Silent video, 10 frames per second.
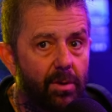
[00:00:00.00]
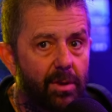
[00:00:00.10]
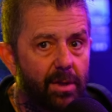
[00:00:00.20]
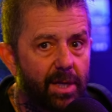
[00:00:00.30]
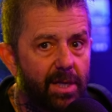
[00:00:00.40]

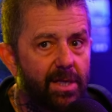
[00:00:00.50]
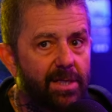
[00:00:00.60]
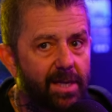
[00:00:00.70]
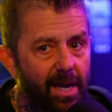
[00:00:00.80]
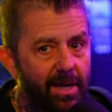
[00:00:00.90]
he
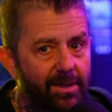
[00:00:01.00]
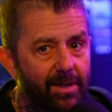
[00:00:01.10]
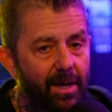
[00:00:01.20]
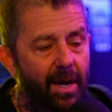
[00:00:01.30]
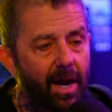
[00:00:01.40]
says,
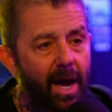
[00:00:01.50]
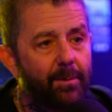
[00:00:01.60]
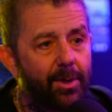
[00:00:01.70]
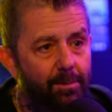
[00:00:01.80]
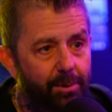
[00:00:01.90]
"I'm
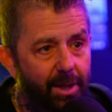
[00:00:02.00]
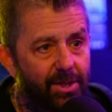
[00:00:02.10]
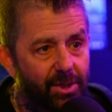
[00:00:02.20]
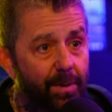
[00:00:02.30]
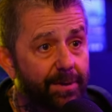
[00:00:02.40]
going to
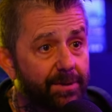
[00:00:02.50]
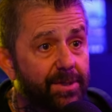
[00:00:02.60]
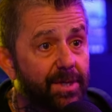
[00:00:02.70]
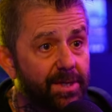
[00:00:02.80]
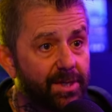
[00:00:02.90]
place you under
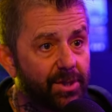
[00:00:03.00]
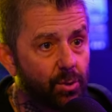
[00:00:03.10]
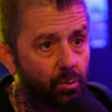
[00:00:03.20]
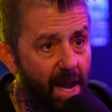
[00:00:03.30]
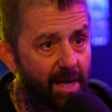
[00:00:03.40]
citizen's
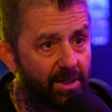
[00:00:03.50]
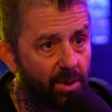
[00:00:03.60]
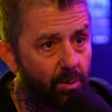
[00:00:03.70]
arrest." And